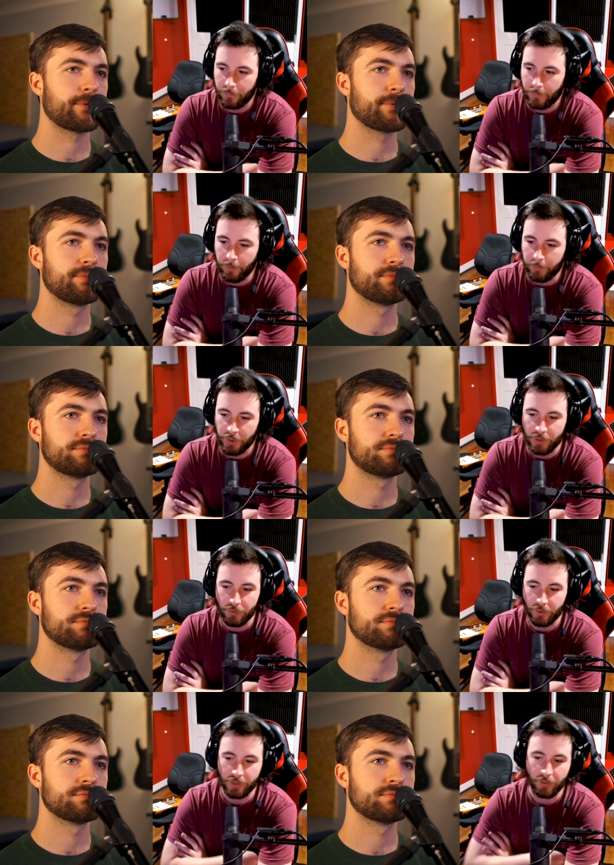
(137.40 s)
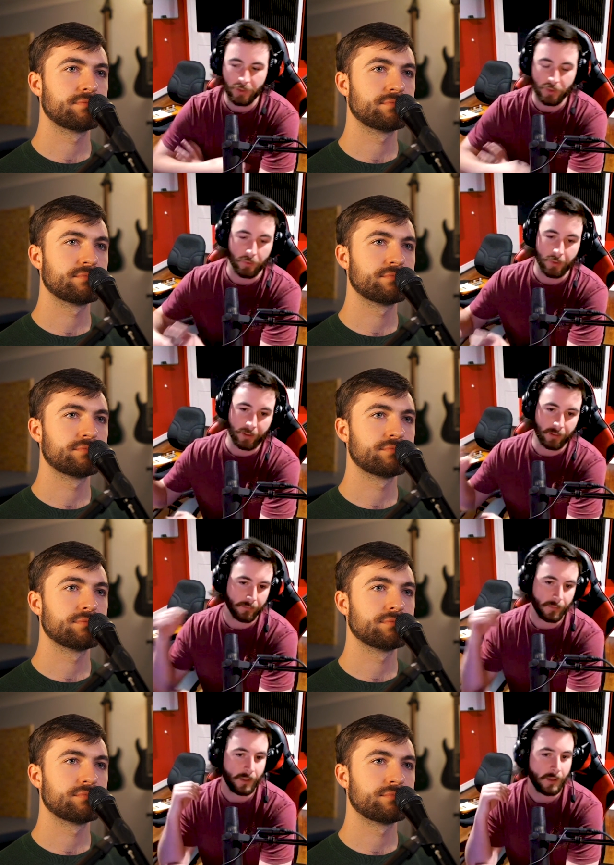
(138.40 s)
Speaker 1: you know, just do the touring
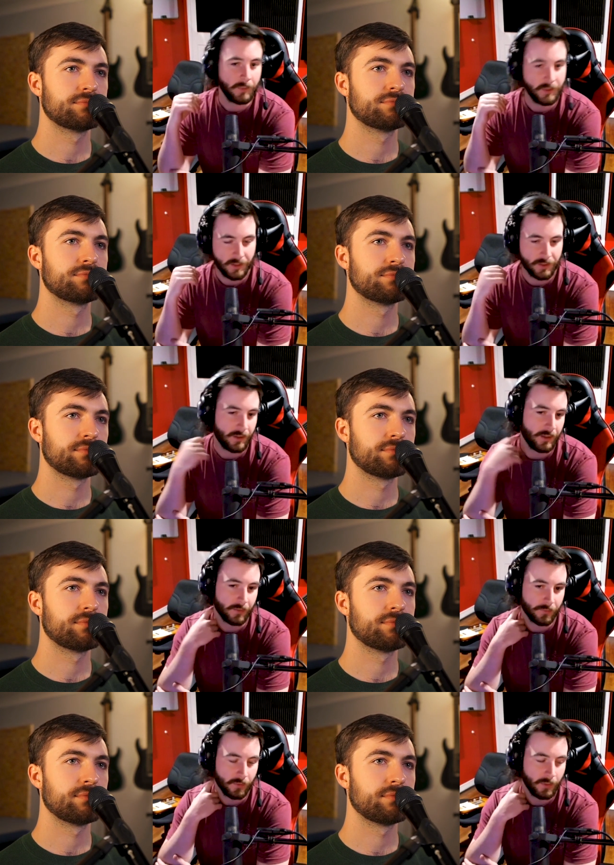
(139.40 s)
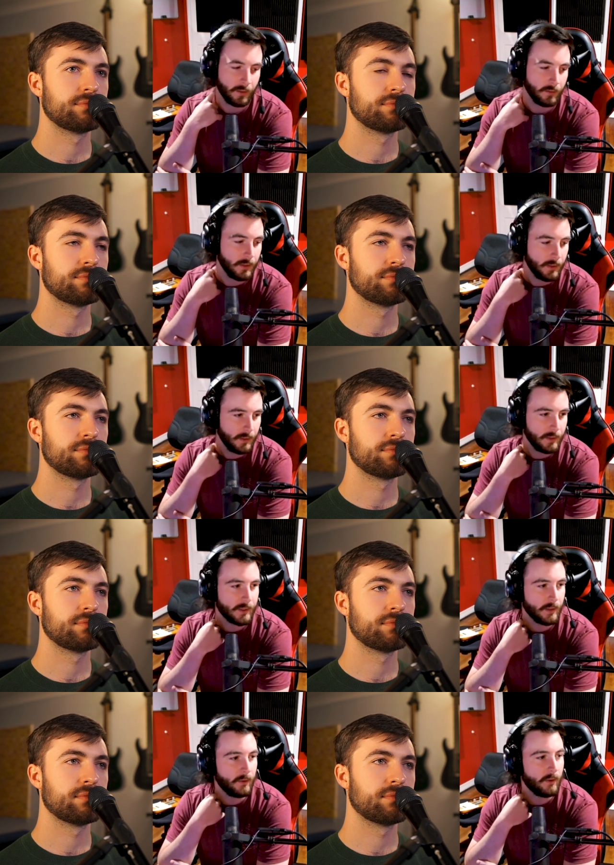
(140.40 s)
musician thing for a while.
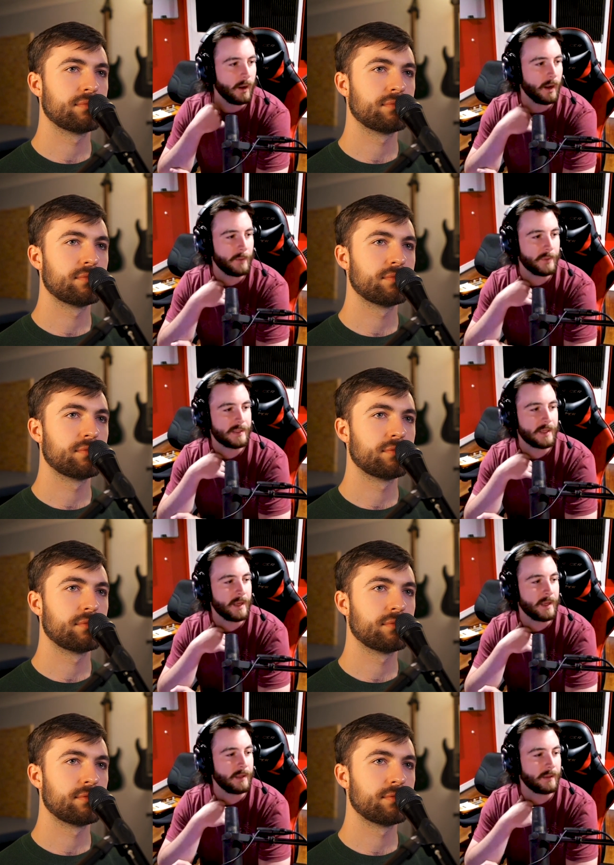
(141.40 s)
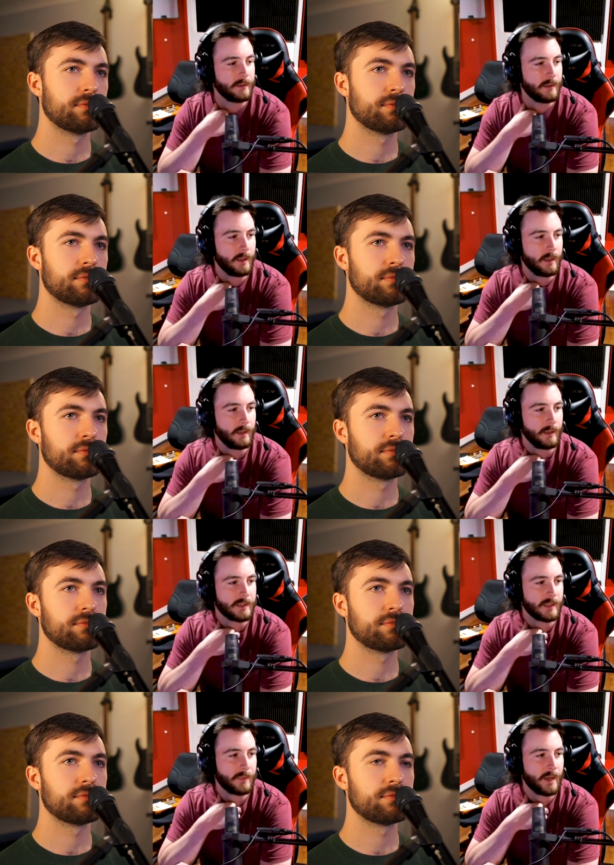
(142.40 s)
So I would say, at
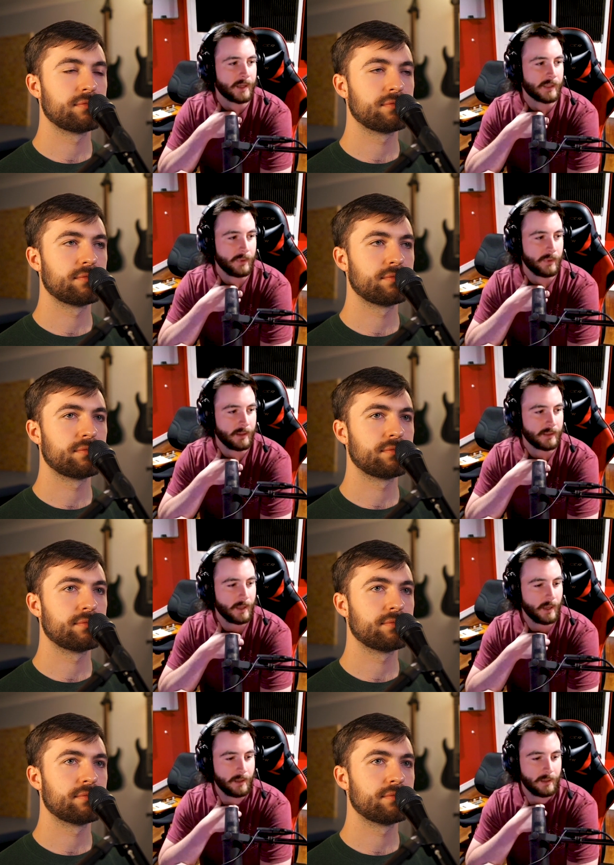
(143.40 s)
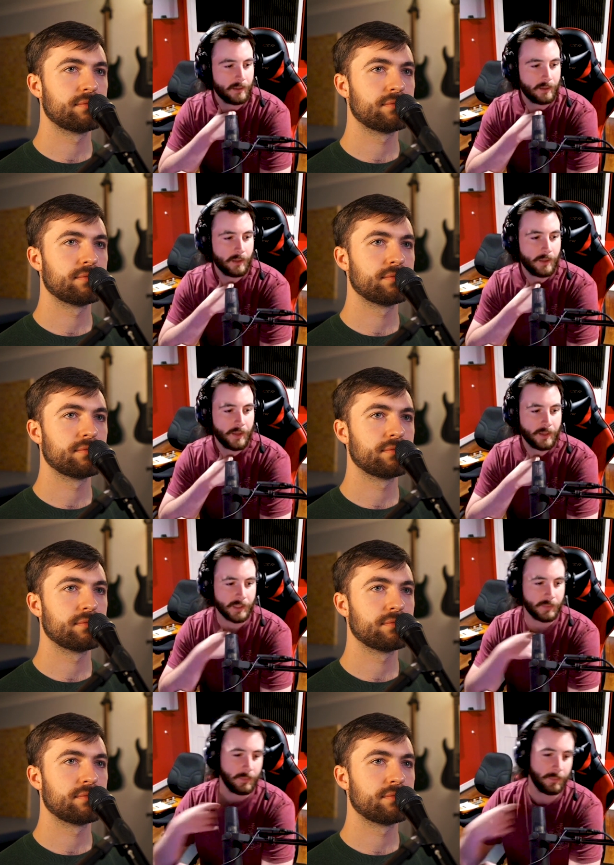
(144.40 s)
least in my experience, the thing
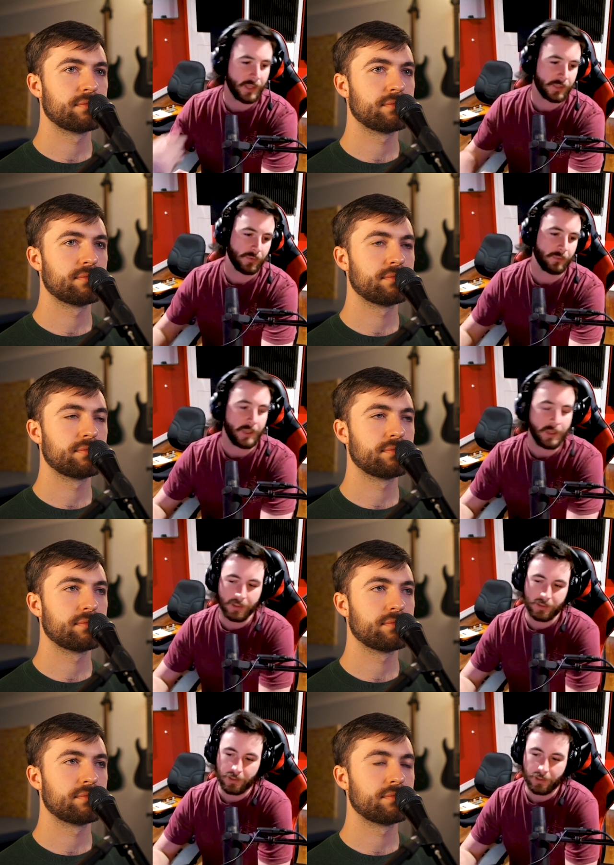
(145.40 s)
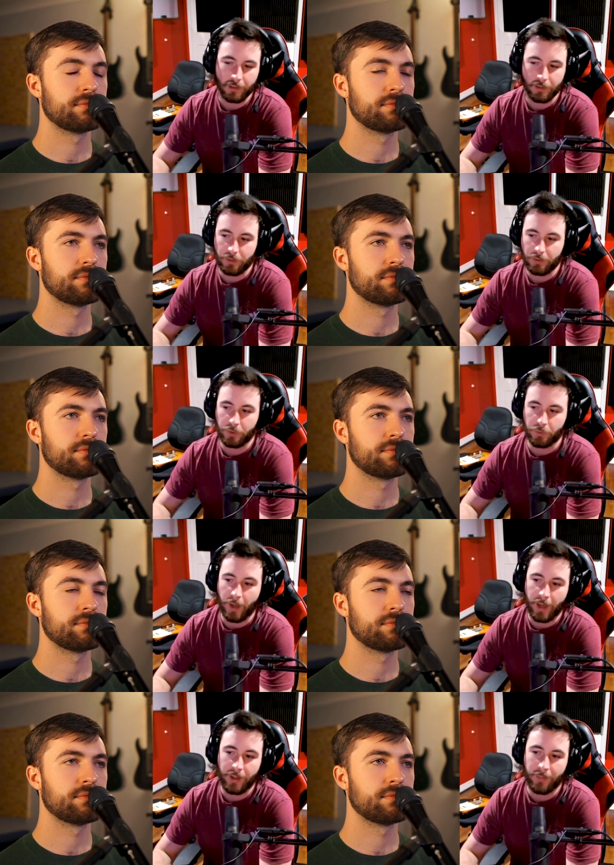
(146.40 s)
that's been best for me is to
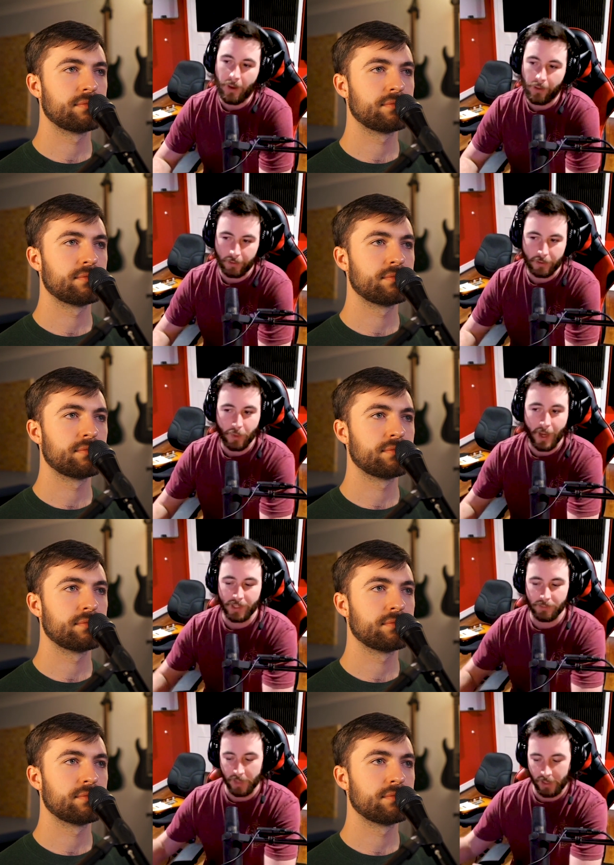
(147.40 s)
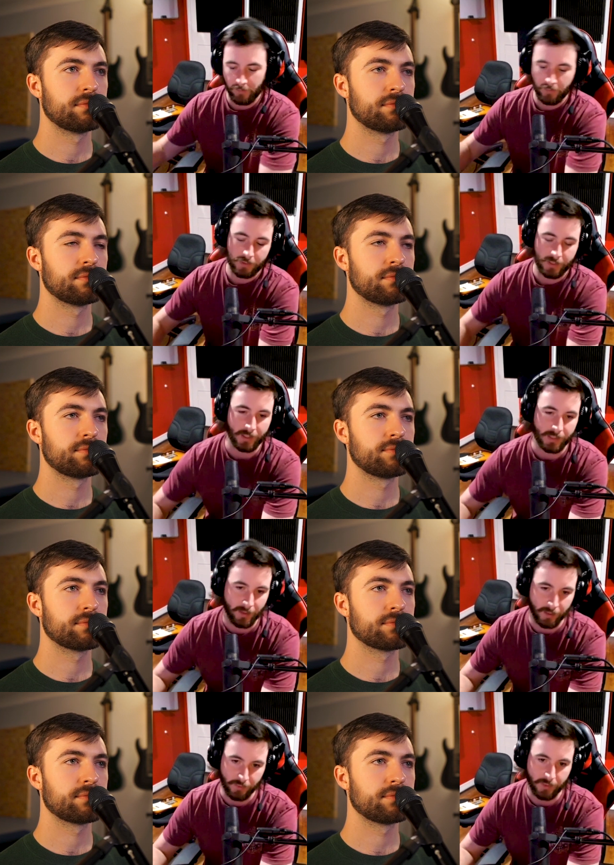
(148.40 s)
try as many of those things
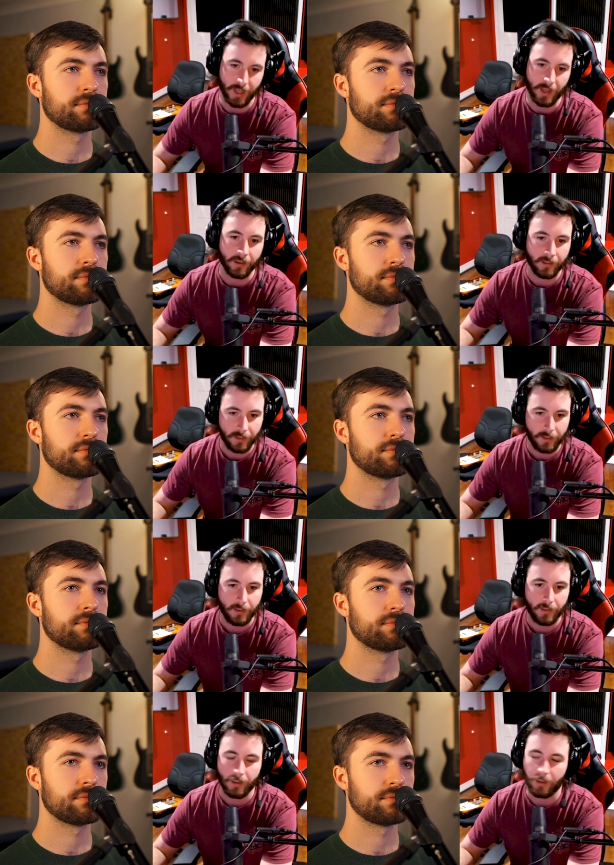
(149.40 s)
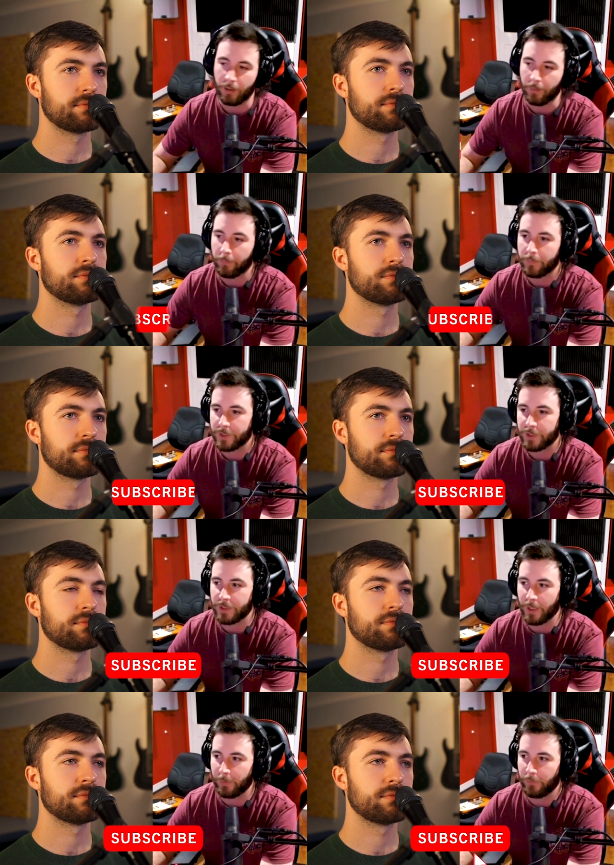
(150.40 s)
out as you can.
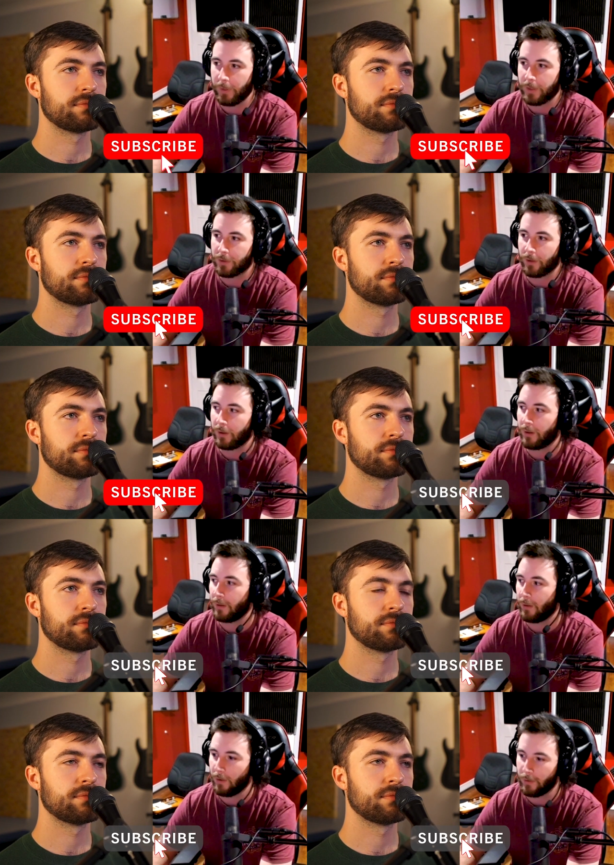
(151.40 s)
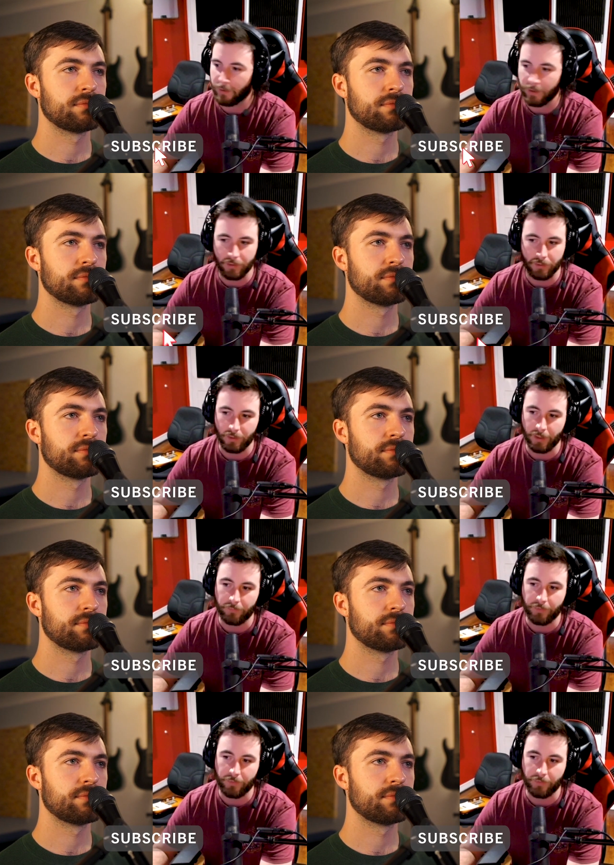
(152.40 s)
Some of which are harder to do, like